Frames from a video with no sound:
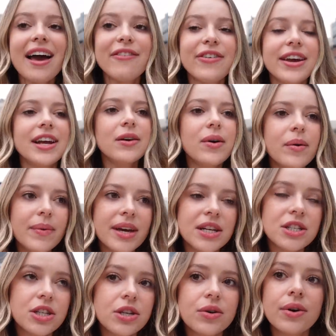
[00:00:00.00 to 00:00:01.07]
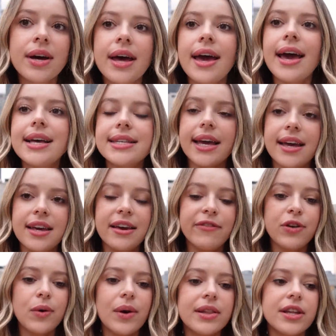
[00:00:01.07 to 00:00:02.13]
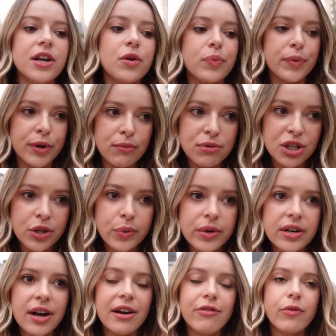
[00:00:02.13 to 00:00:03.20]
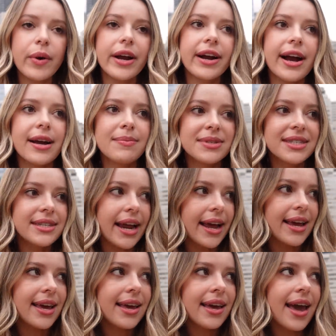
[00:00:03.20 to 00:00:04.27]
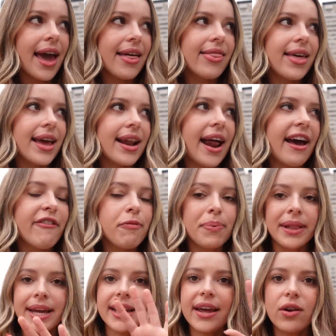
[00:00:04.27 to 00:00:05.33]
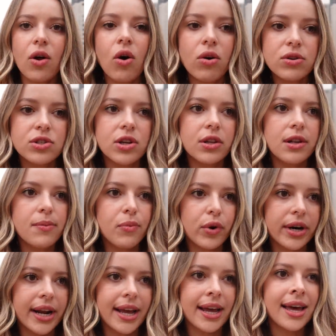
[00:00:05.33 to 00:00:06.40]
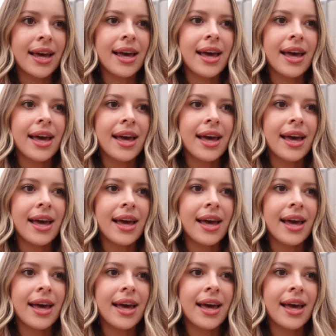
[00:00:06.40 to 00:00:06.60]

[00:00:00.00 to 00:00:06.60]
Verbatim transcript: I figure what we could do is I can give you a little room tour of where I'm staying, and then I've planned out a whole solo morning.